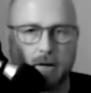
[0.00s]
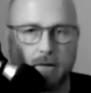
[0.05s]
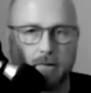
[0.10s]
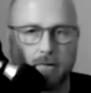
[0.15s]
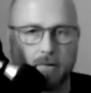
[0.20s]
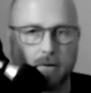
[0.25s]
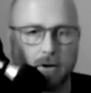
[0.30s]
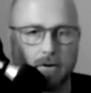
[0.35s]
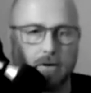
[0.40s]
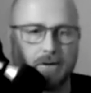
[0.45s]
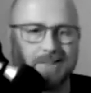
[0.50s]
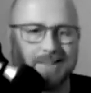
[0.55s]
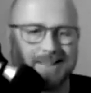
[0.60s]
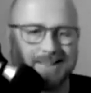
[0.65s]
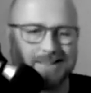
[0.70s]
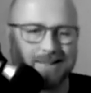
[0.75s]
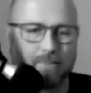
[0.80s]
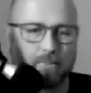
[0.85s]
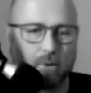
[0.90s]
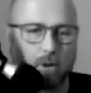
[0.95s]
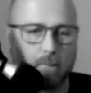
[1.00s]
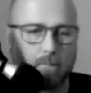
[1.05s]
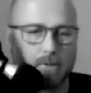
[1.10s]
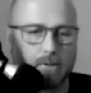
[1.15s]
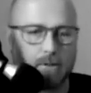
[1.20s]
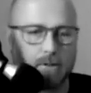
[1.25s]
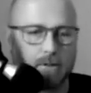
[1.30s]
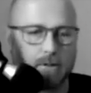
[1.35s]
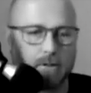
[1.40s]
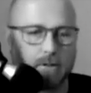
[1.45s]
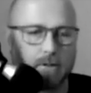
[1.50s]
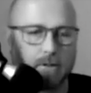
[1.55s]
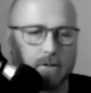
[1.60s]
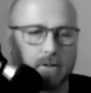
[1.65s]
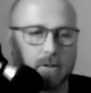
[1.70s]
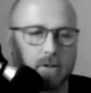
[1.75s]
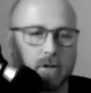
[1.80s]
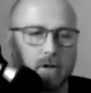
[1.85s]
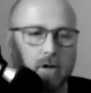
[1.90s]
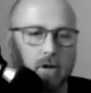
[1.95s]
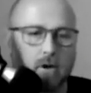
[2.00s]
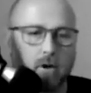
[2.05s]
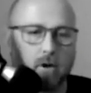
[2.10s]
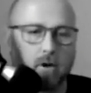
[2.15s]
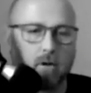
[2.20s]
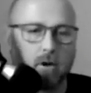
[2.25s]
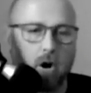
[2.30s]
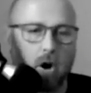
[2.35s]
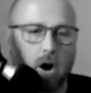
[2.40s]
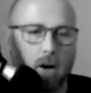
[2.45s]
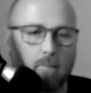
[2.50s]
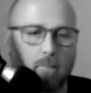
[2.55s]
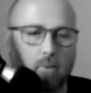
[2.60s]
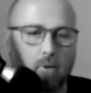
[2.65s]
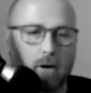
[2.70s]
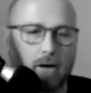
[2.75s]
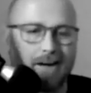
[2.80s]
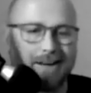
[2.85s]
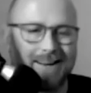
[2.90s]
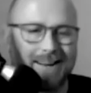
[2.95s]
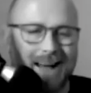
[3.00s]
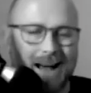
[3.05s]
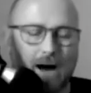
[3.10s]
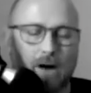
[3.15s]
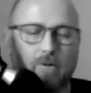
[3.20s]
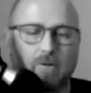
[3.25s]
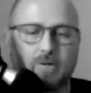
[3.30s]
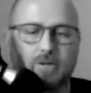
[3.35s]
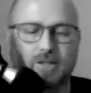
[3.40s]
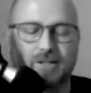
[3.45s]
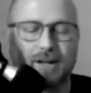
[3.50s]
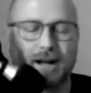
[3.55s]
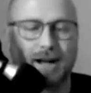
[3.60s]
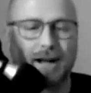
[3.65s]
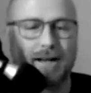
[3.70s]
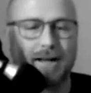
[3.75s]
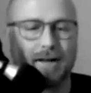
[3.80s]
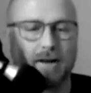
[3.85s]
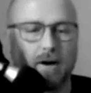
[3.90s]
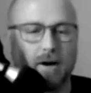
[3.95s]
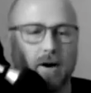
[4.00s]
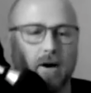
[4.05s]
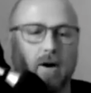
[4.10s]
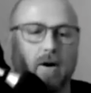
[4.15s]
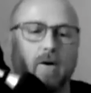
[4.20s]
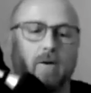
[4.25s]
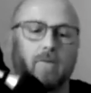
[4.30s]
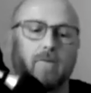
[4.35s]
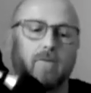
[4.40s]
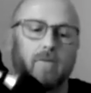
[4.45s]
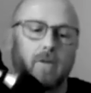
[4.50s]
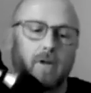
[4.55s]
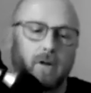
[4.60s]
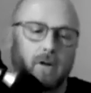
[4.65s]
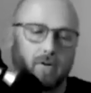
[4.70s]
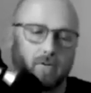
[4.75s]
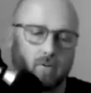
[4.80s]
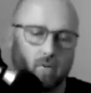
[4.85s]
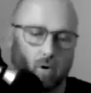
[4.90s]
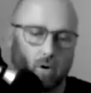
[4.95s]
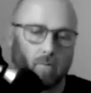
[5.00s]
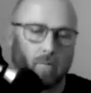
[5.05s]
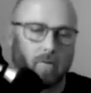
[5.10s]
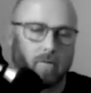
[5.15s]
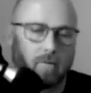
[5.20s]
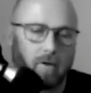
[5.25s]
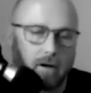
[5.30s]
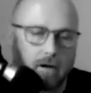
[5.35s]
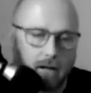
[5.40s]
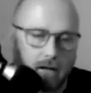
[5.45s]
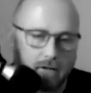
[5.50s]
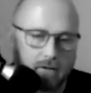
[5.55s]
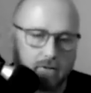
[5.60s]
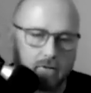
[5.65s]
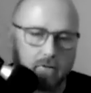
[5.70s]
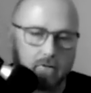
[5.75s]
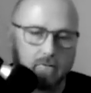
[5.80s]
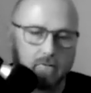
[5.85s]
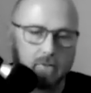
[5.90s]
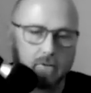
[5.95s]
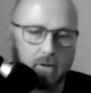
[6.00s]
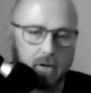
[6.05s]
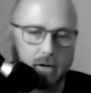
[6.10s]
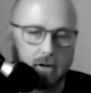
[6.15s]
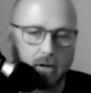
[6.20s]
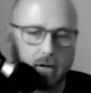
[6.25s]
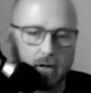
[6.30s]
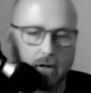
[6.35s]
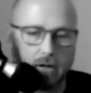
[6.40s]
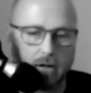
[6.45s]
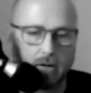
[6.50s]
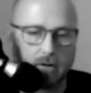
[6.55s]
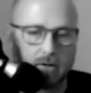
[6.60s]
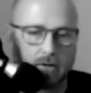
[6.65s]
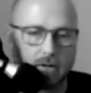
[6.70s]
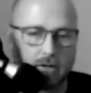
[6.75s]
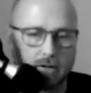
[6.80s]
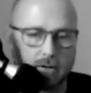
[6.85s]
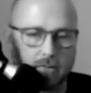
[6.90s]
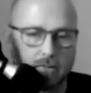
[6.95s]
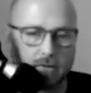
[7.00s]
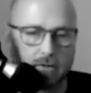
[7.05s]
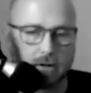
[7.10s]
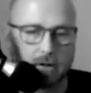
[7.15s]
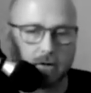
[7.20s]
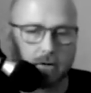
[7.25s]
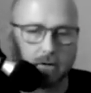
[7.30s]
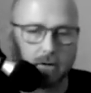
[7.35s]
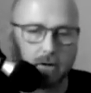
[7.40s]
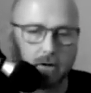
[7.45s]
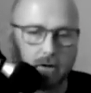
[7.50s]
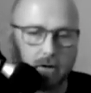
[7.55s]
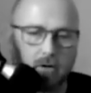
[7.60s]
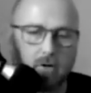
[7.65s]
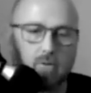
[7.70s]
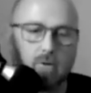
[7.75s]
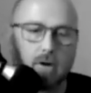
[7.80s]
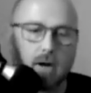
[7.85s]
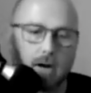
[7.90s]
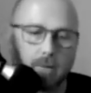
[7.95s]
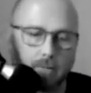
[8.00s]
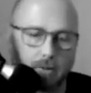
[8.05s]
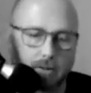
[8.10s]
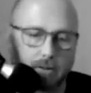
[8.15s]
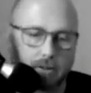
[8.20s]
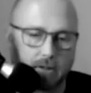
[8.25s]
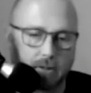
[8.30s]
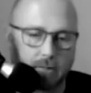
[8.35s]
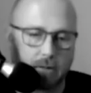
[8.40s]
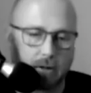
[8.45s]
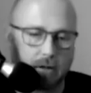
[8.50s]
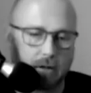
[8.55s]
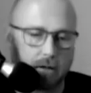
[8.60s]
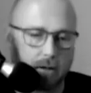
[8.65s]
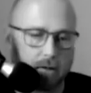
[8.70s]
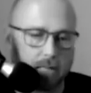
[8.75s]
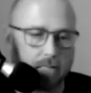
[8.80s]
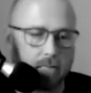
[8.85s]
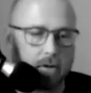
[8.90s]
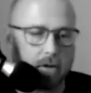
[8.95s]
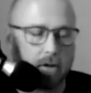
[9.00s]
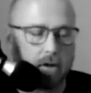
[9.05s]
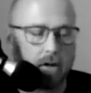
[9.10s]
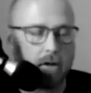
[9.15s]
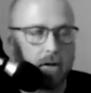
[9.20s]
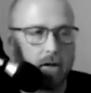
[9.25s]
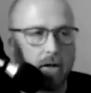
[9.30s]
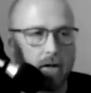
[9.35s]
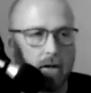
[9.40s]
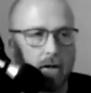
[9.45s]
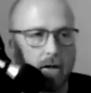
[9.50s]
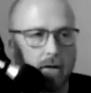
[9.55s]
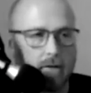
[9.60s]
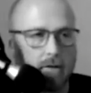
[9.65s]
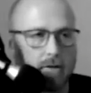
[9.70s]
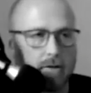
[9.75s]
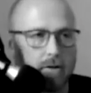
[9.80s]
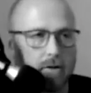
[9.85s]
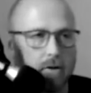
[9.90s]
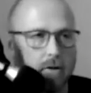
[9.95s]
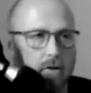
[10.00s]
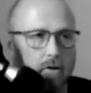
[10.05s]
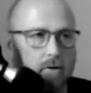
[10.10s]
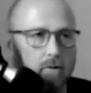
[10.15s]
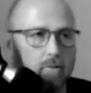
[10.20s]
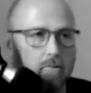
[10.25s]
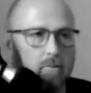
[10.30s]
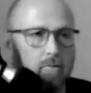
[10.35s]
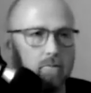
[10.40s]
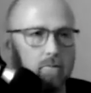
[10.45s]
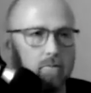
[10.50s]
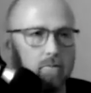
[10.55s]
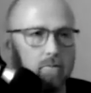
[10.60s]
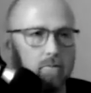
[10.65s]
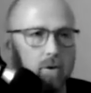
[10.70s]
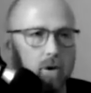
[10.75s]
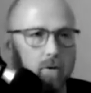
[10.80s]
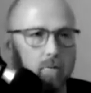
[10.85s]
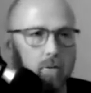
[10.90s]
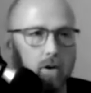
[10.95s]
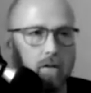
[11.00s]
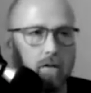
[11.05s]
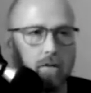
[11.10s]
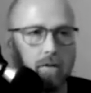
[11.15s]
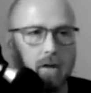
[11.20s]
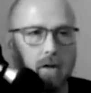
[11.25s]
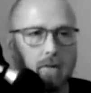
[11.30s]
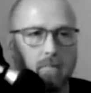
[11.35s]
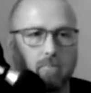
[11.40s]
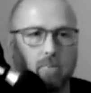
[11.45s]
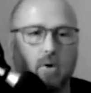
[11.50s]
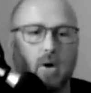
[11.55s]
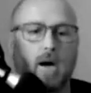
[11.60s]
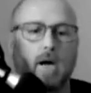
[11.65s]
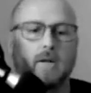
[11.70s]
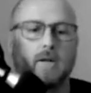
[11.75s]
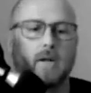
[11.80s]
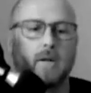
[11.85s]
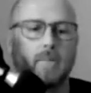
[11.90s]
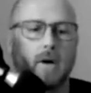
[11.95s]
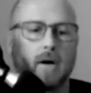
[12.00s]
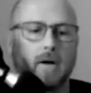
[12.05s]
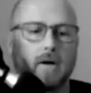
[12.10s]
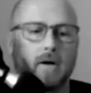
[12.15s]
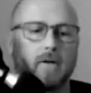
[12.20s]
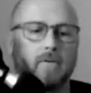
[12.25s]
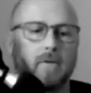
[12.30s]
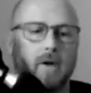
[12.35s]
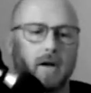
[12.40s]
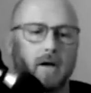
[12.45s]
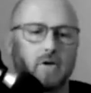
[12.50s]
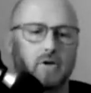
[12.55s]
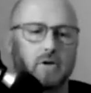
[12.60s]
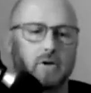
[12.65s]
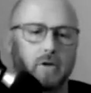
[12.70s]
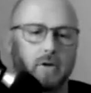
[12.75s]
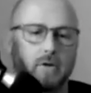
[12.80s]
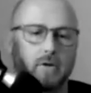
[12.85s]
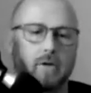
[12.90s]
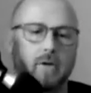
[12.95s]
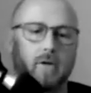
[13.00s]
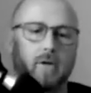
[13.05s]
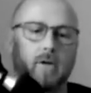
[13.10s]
for all intents and purposes, are operating outside of the normal financial ecosystems that you and I participate in. And so when we think broadly about innovation